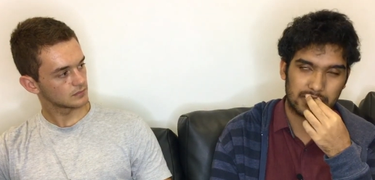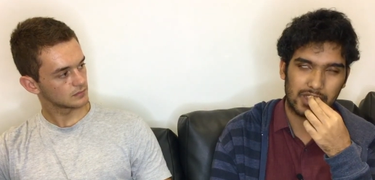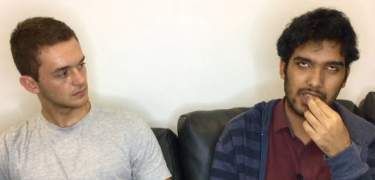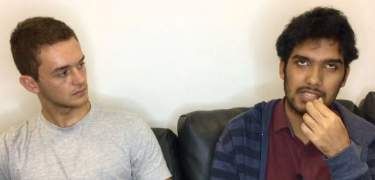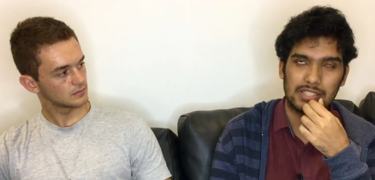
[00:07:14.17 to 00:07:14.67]

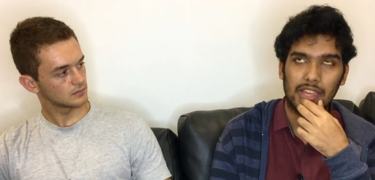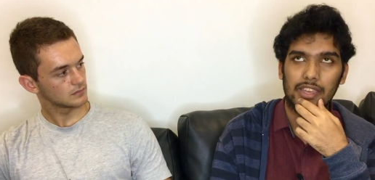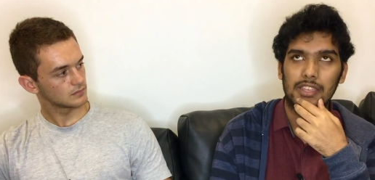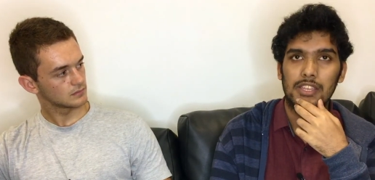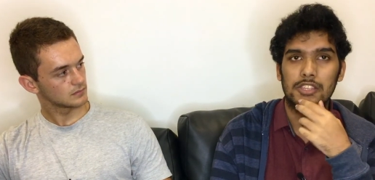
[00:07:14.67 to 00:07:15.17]
Speaker 1: there's
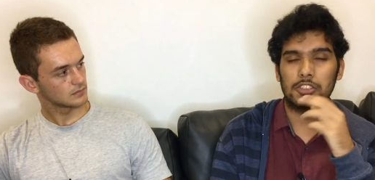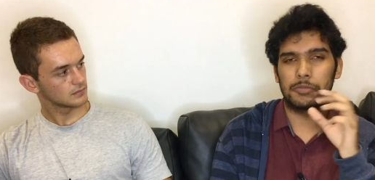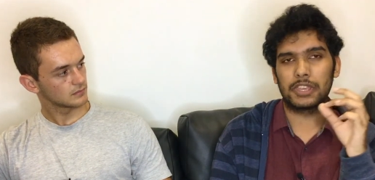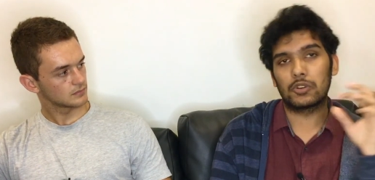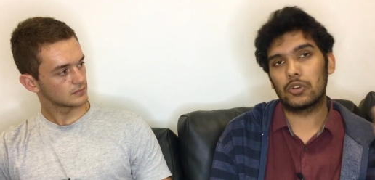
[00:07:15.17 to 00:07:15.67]
like
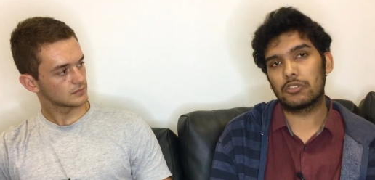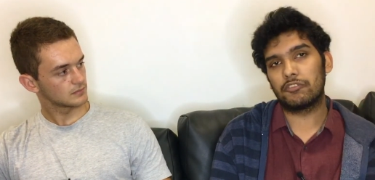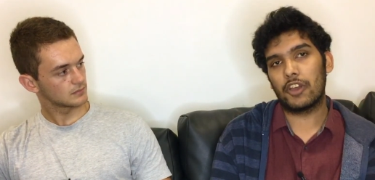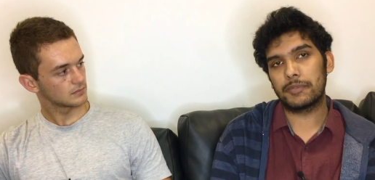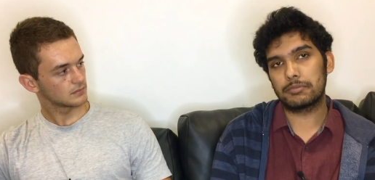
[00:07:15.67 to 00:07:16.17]
something called
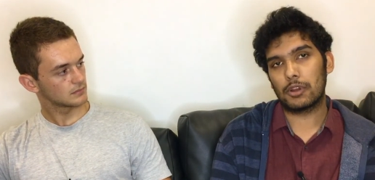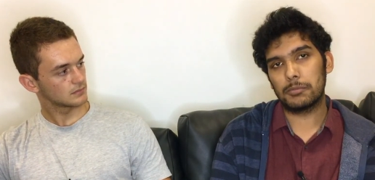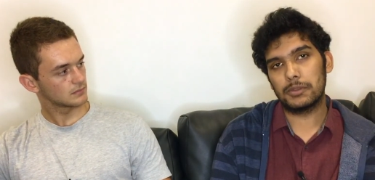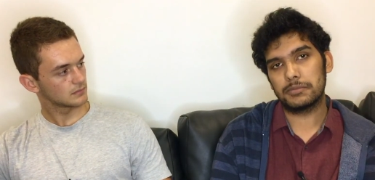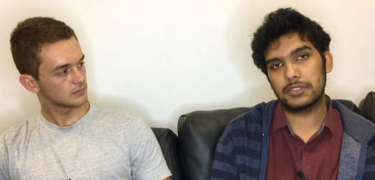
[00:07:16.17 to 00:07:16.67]
Fermi
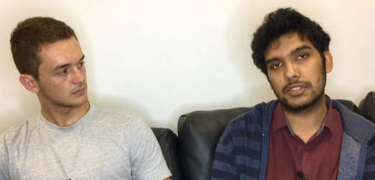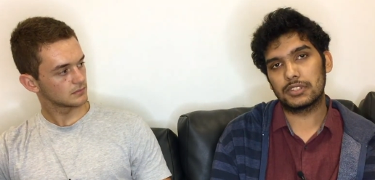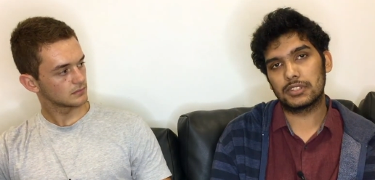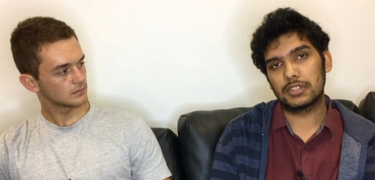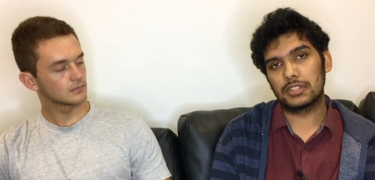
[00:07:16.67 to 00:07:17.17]
problems.
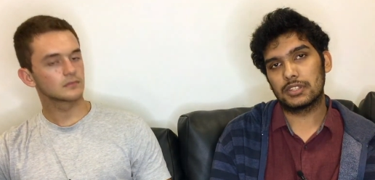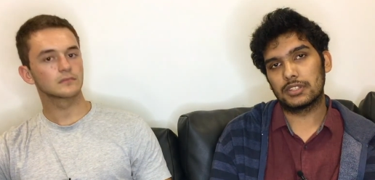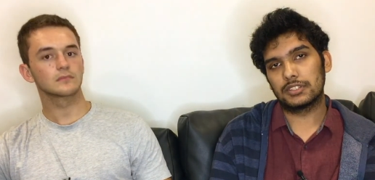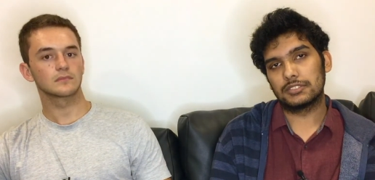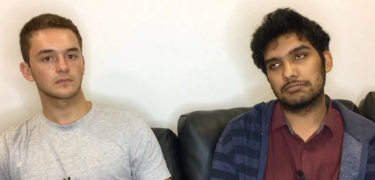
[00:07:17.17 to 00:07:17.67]

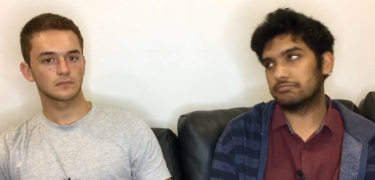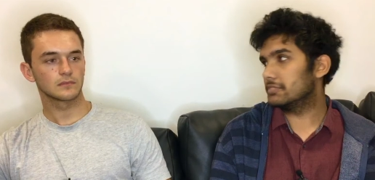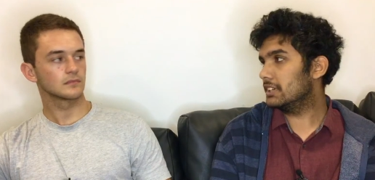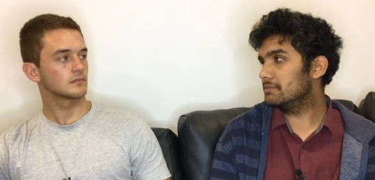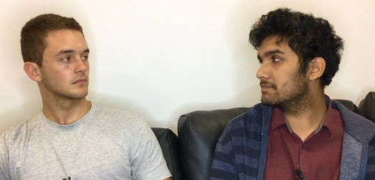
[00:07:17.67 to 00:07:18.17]

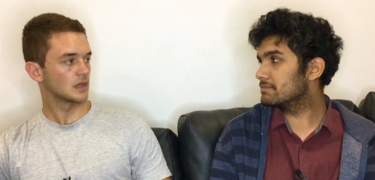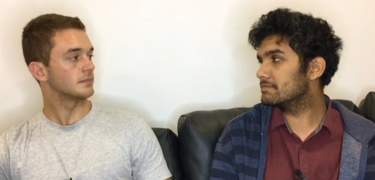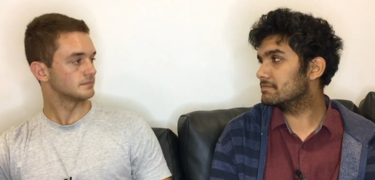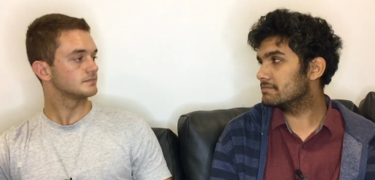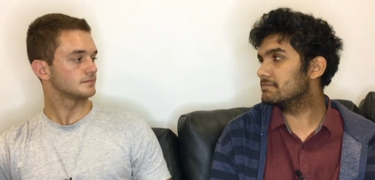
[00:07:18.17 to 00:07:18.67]
Yeah.
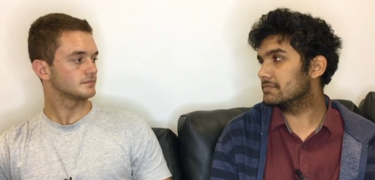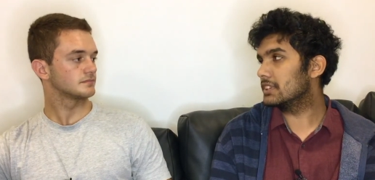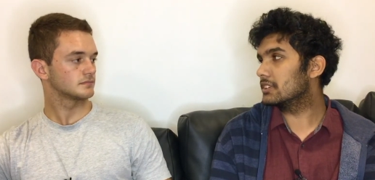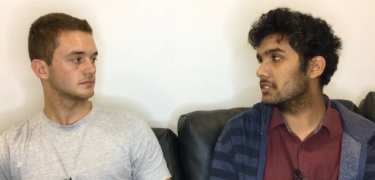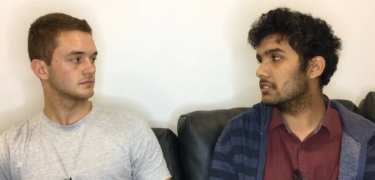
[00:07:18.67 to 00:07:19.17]
Yep. Yeah,
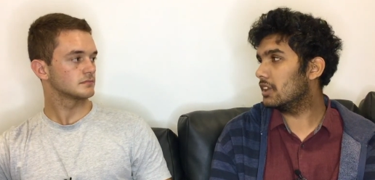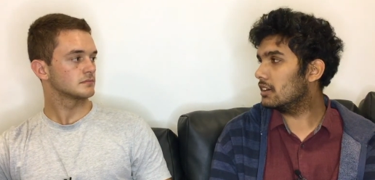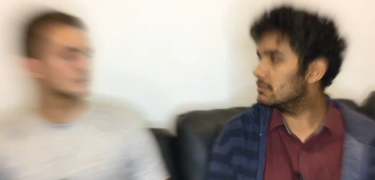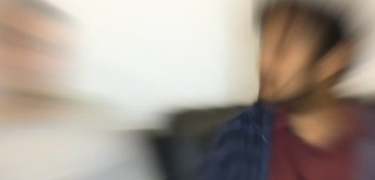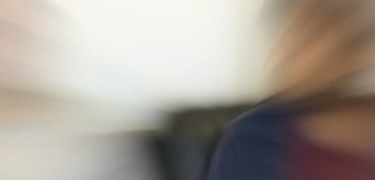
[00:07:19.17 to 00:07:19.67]
you could do
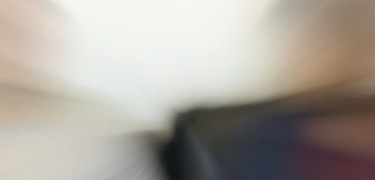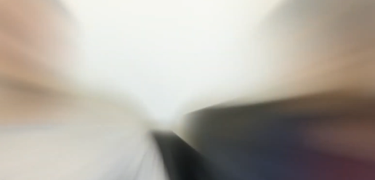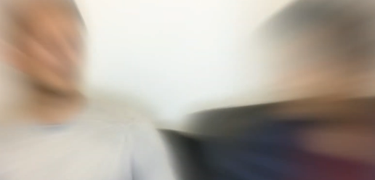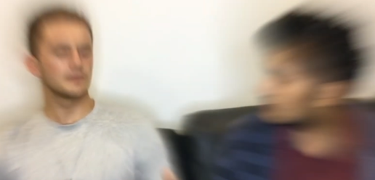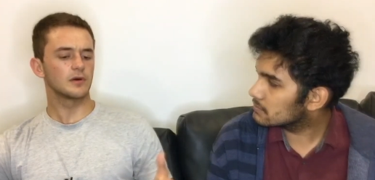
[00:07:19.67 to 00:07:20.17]
that. Yeah,
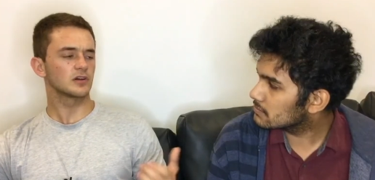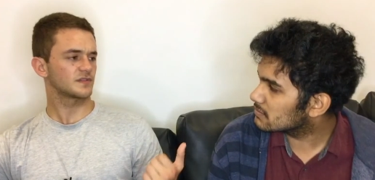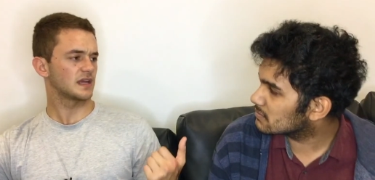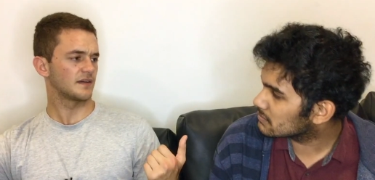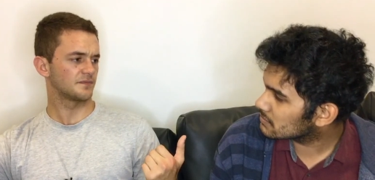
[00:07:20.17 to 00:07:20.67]
yeah. and
Speaker 2: we
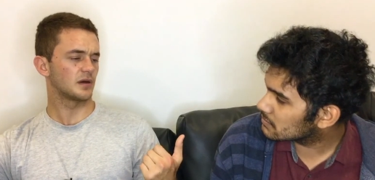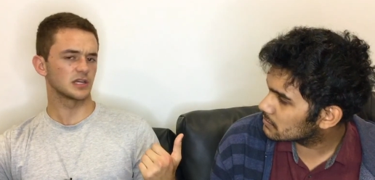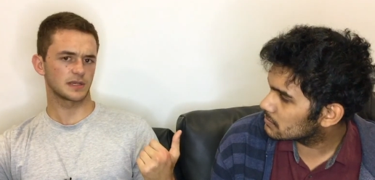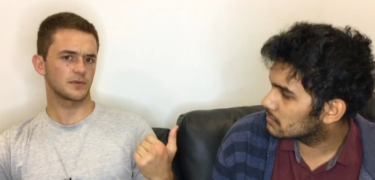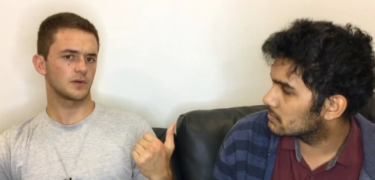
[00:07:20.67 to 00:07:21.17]
also have
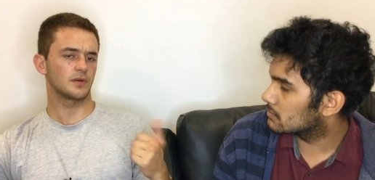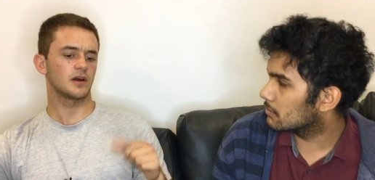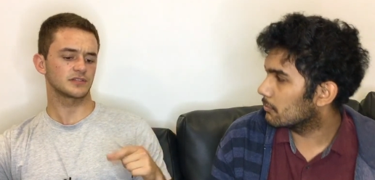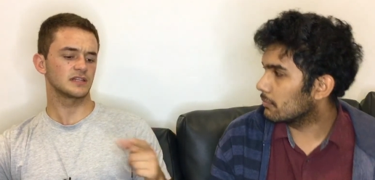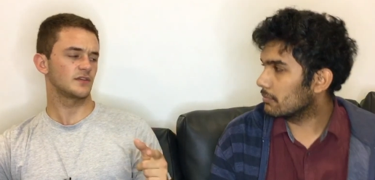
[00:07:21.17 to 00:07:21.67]
past
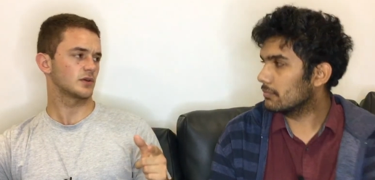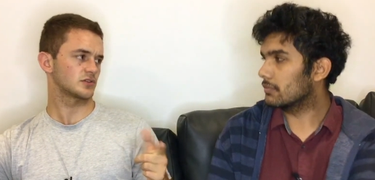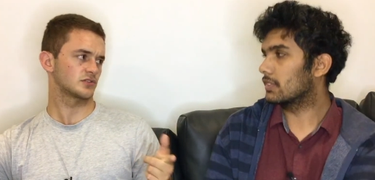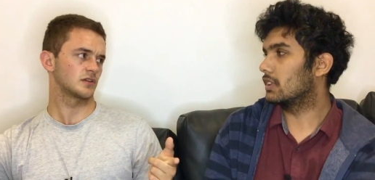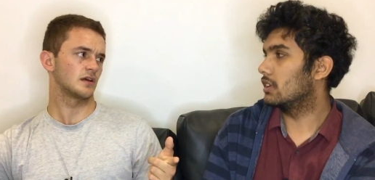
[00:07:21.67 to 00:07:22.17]
past interview
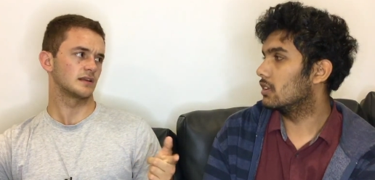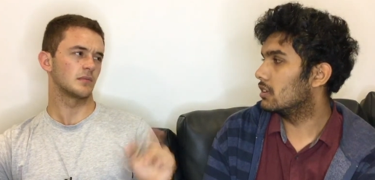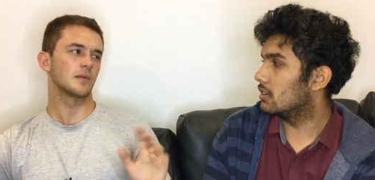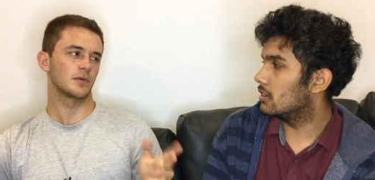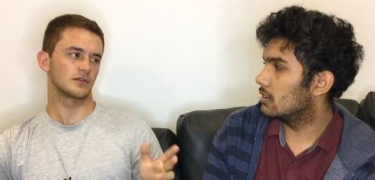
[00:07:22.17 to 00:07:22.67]
questions online that
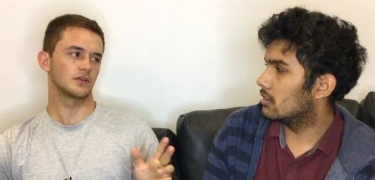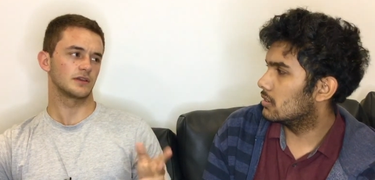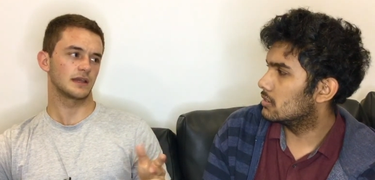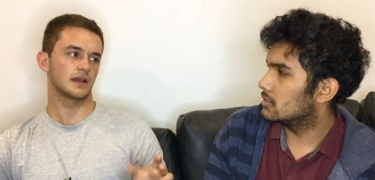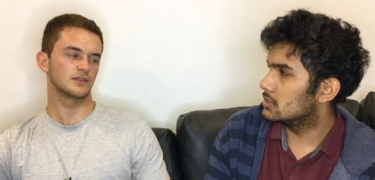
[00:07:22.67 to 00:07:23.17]
might be worth
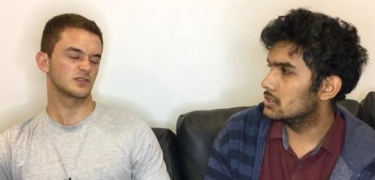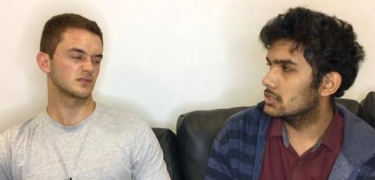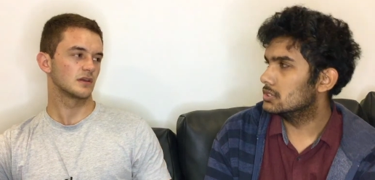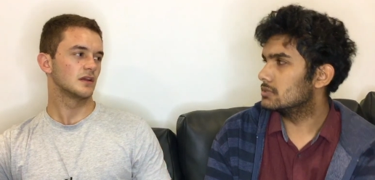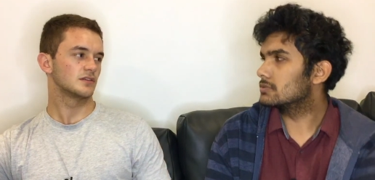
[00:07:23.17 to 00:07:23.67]
looking at and just
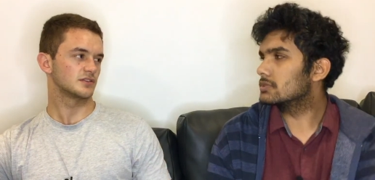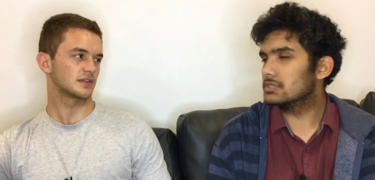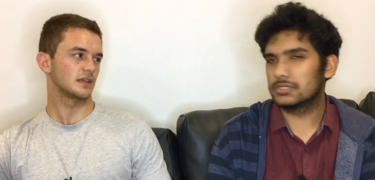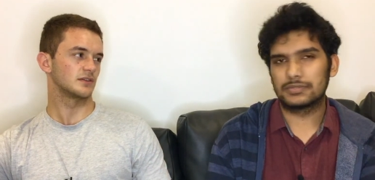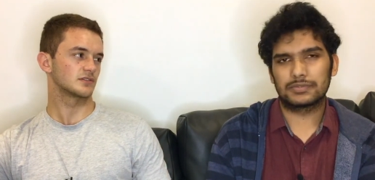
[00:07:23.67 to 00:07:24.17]
just
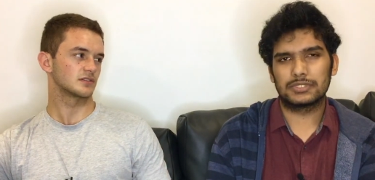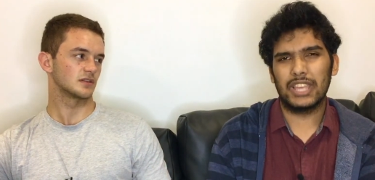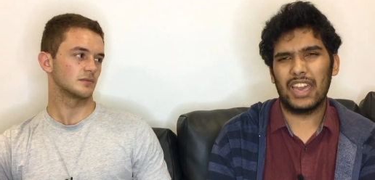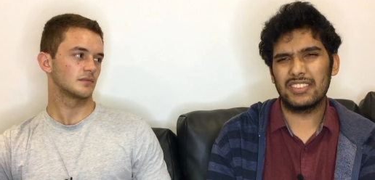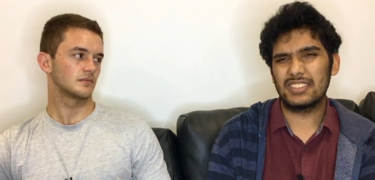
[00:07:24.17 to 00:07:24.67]
to get used to.
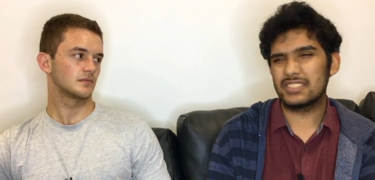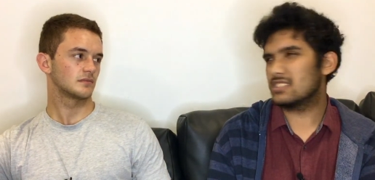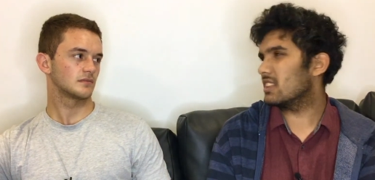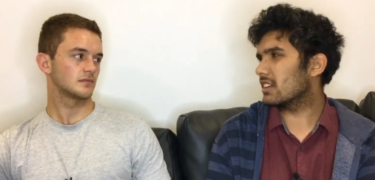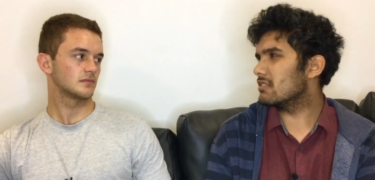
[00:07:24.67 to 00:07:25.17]
Yeah,
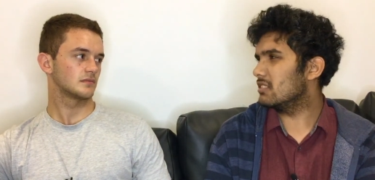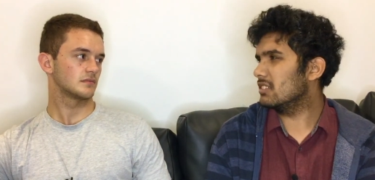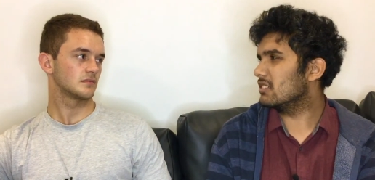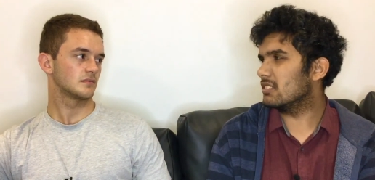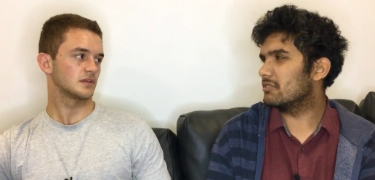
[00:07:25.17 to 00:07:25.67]
Speaker 1: them. like a,
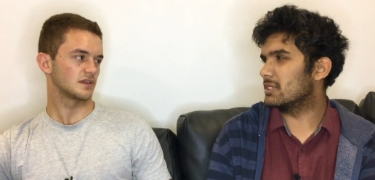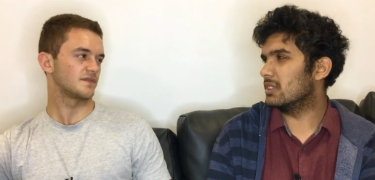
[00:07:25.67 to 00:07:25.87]
a, a few,